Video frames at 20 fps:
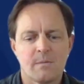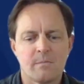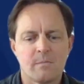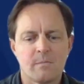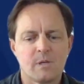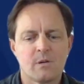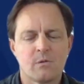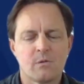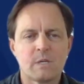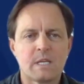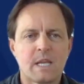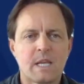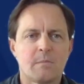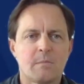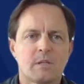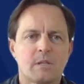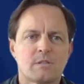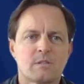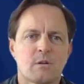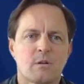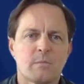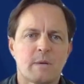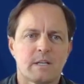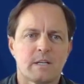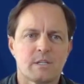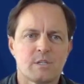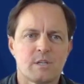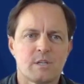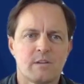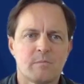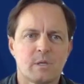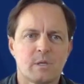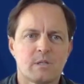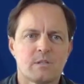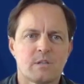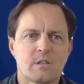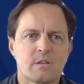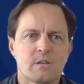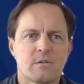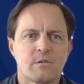You know, in gaming, it's all about achievements
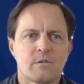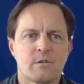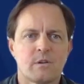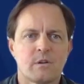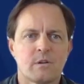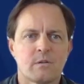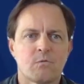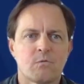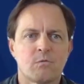and earning